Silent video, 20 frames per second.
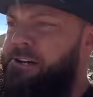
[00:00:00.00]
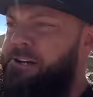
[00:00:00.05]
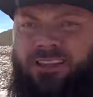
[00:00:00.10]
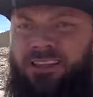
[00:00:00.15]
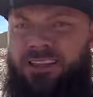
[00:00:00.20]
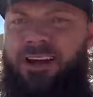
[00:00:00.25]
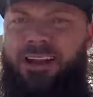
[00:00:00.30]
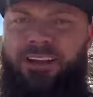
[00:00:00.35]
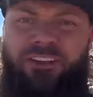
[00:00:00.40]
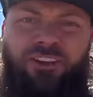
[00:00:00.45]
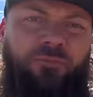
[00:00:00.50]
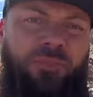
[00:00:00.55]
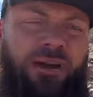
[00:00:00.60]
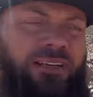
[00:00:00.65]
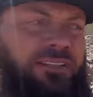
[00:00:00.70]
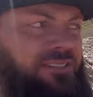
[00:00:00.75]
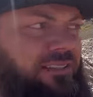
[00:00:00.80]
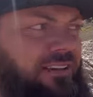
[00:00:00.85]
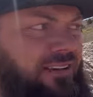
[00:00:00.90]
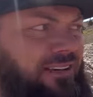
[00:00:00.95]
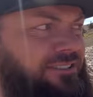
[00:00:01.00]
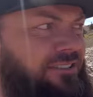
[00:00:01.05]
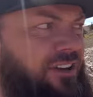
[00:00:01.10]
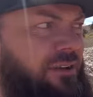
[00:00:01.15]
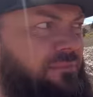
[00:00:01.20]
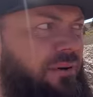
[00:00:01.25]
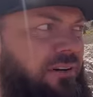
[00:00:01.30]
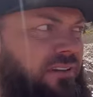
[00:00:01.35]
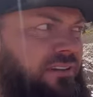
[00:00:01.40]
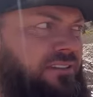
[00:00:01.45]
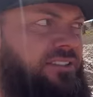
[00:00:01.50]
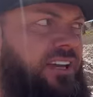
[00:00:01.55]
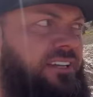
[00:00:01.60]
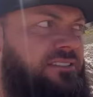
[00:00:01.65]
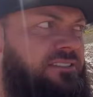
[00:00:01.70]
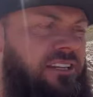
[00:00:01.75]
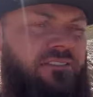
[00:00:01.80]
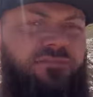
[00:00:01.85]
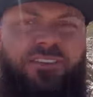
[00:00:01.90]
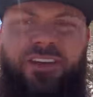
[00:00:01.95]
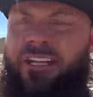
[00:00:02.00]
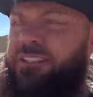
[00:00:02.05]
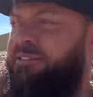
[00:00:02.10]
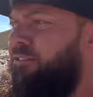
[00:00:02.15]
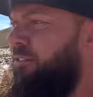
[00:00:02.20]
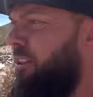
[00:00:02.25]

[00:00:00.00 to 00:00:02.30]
The audio might suck, so I apologize in advance for